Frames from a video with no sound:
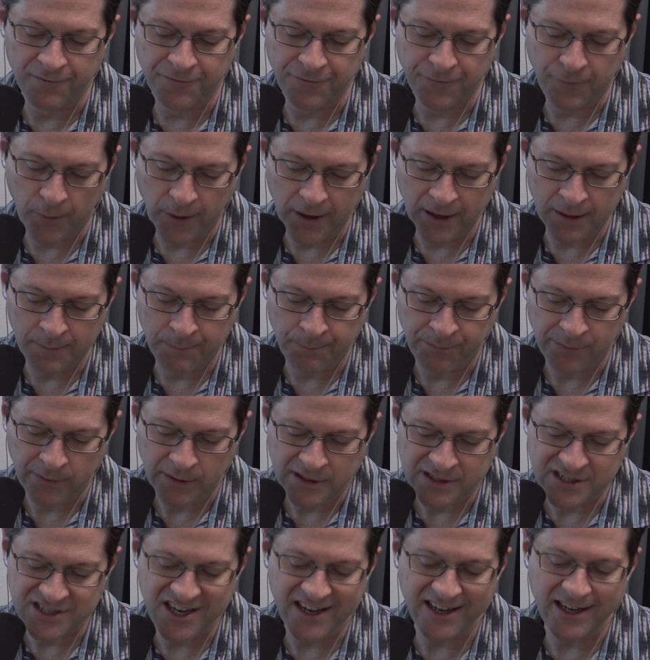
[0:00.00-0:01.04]
of freedom,
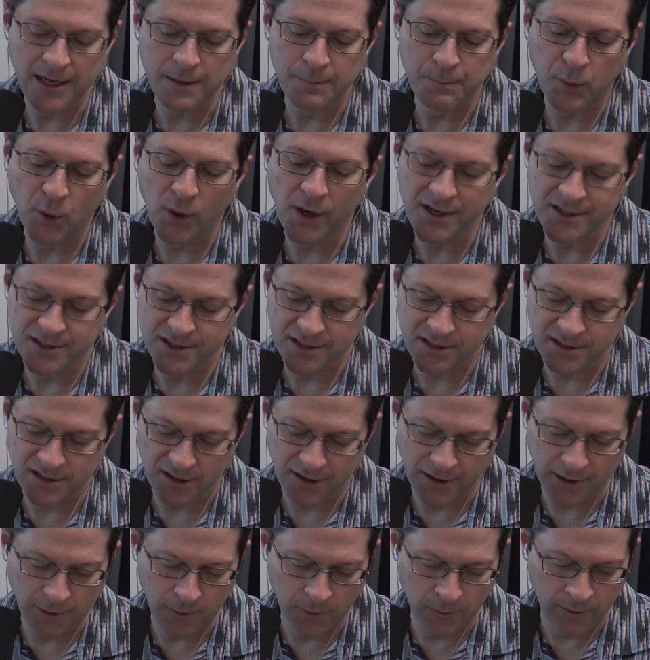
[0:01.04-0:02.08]
singing praises to
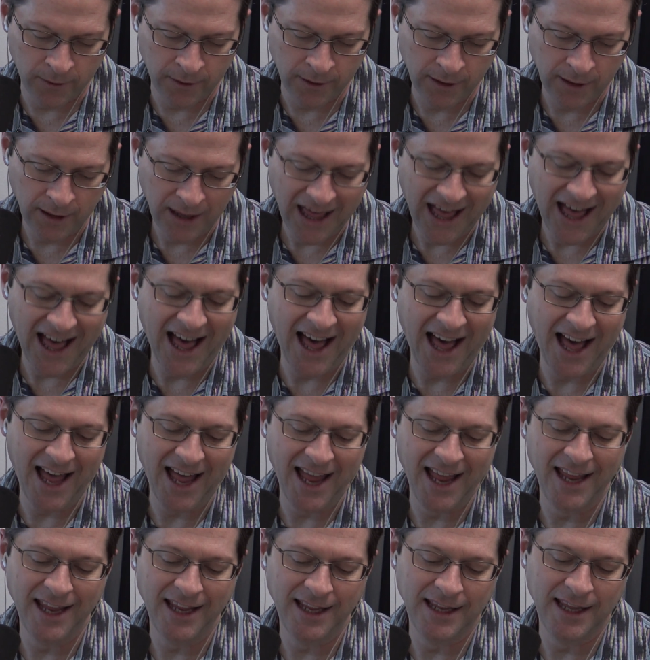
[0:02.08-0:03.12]
the Lord.
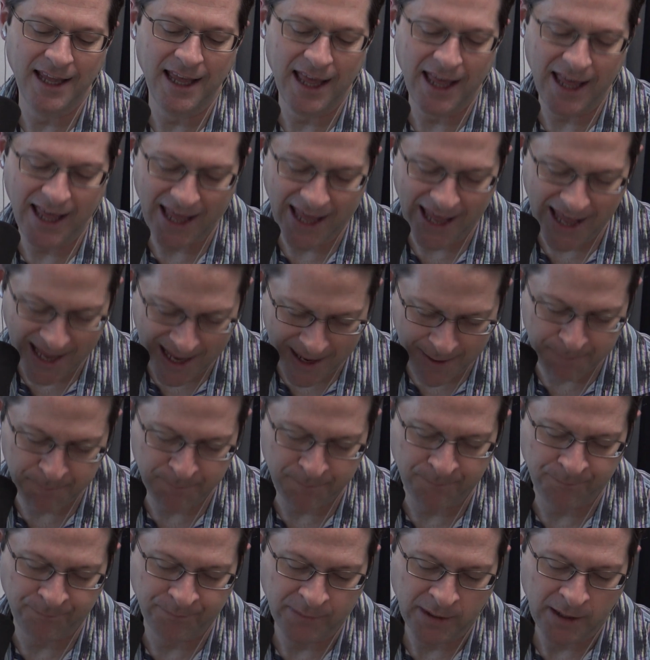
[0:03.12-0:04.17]
I
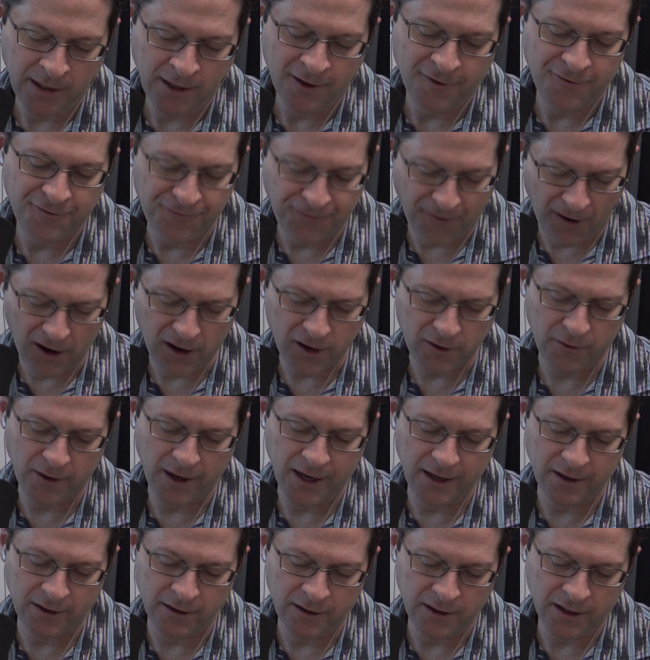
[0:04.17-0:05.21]
am. Far
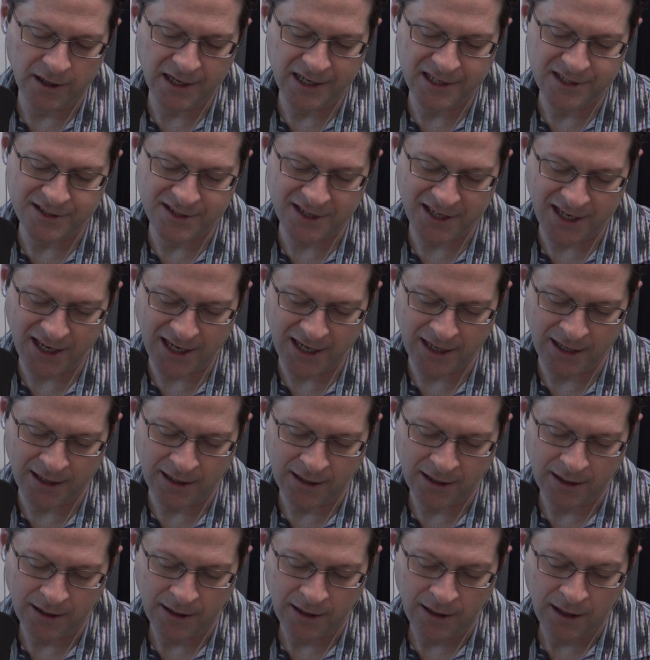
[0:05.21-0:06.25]
greater is
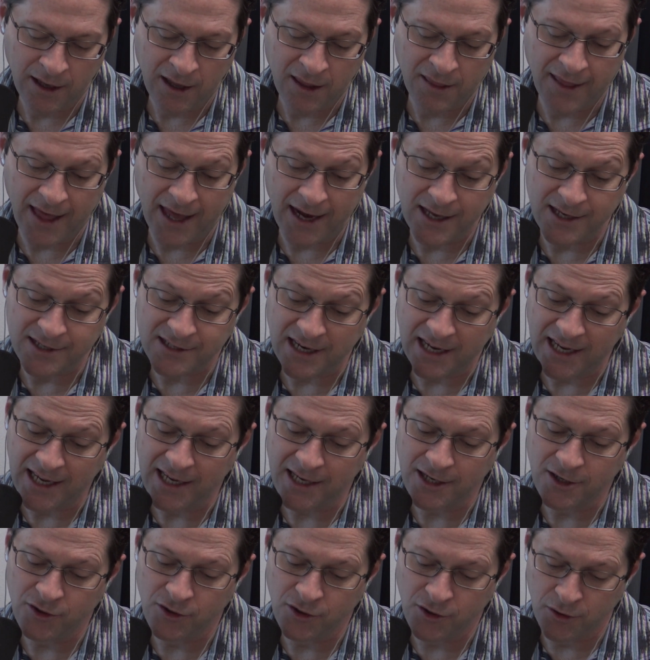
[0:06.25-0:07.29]
He that is
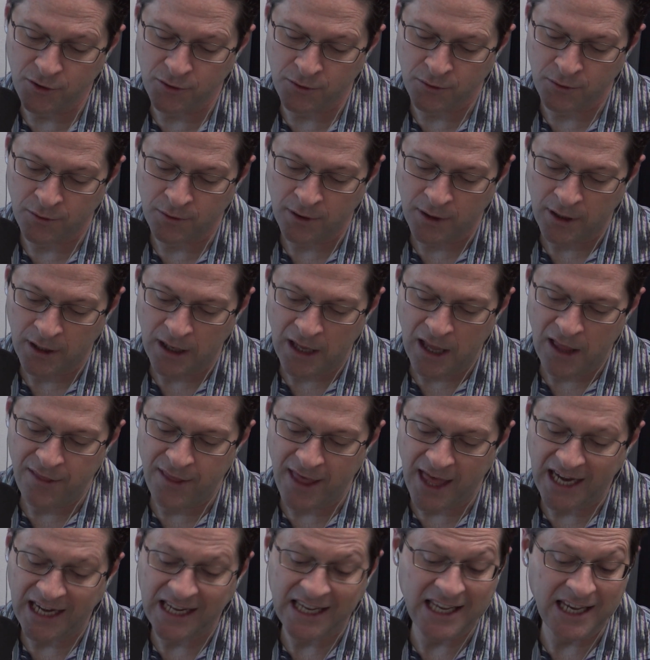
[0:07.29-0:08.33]
in you
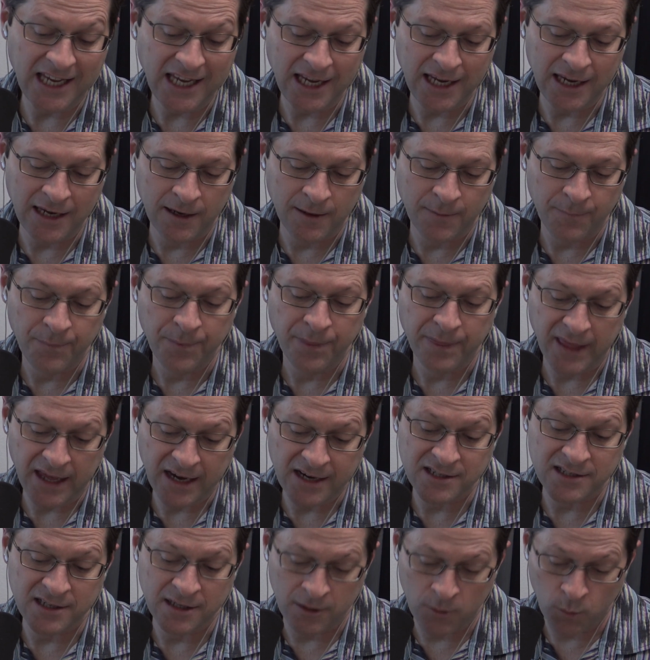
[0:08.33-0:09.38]
than He
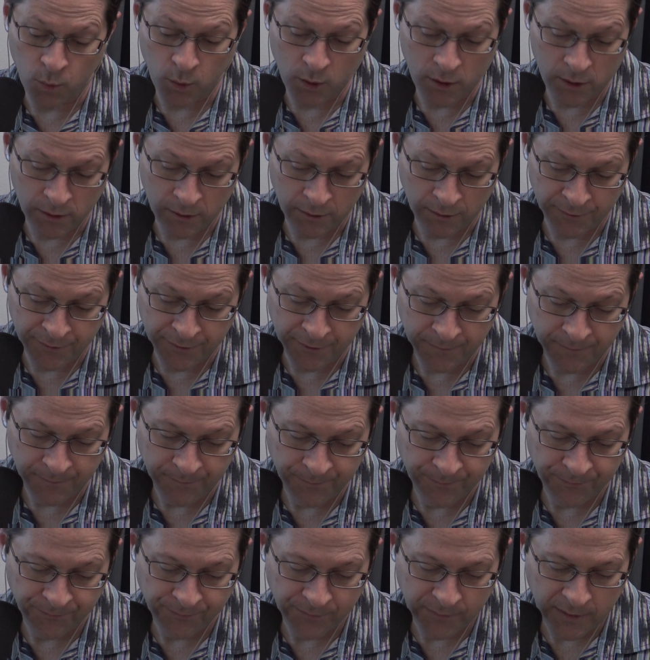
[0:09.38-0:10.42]
that is in the world.
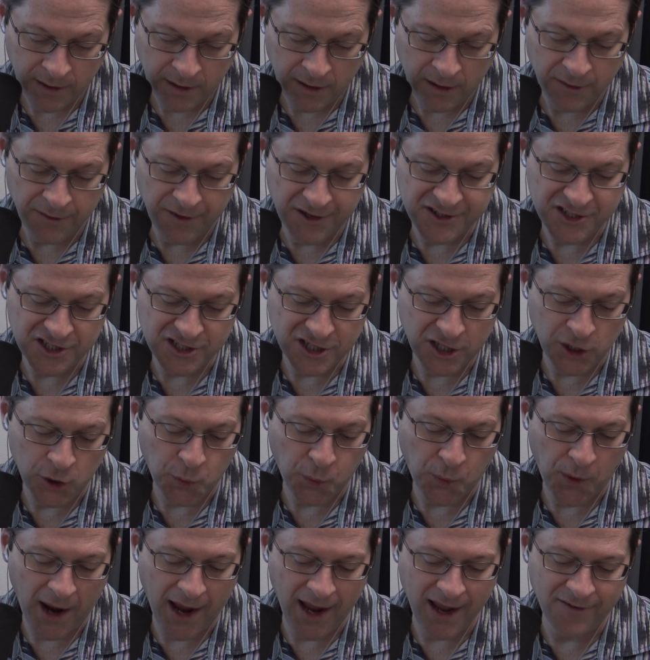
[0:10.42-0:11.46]
This is the
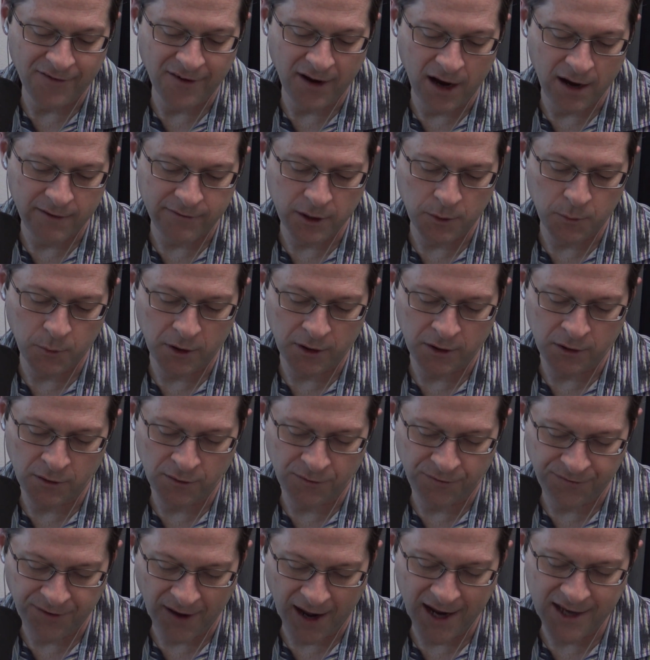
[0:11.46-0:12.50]
cry of everyone
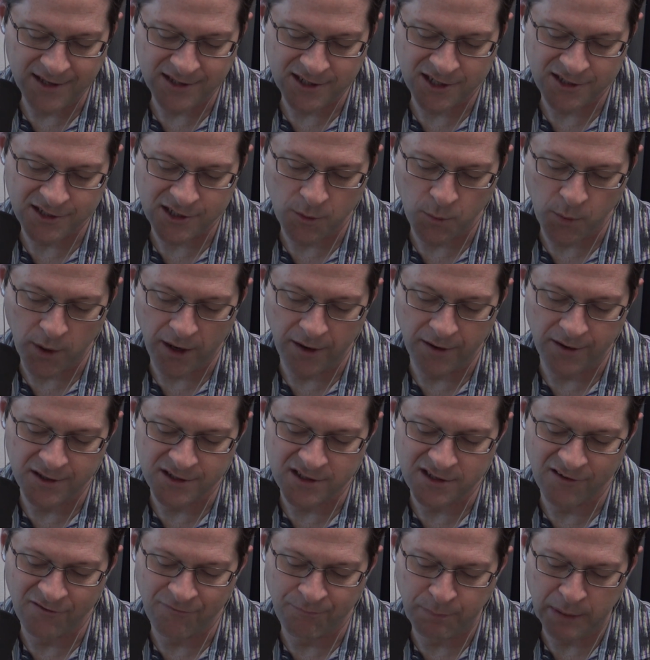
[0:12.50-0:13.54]
who finds his
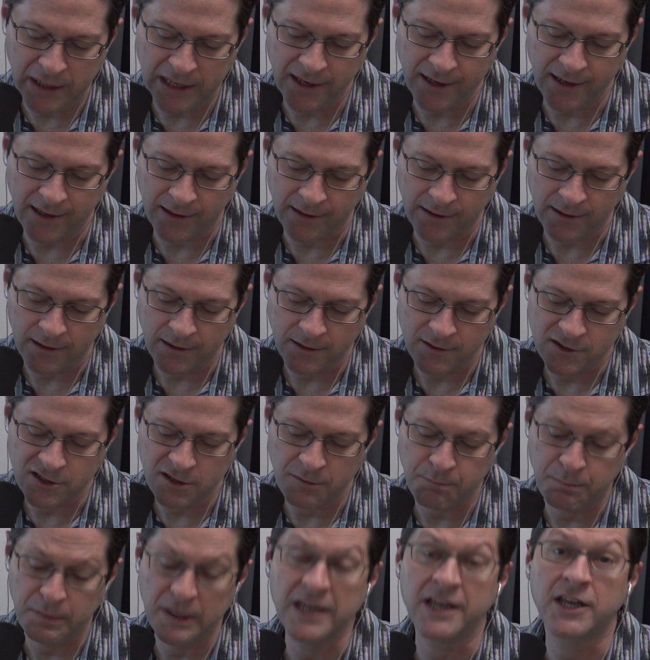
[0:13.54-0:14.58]
awareness of being
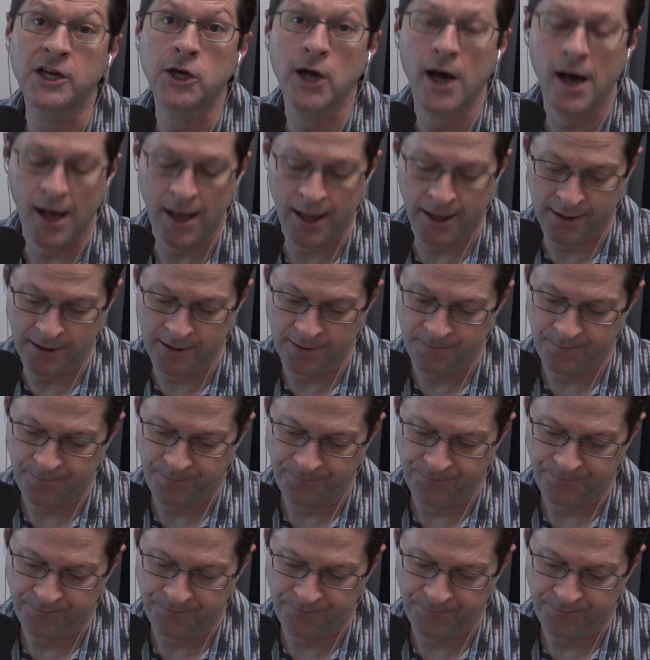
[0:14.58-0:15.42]
to be God.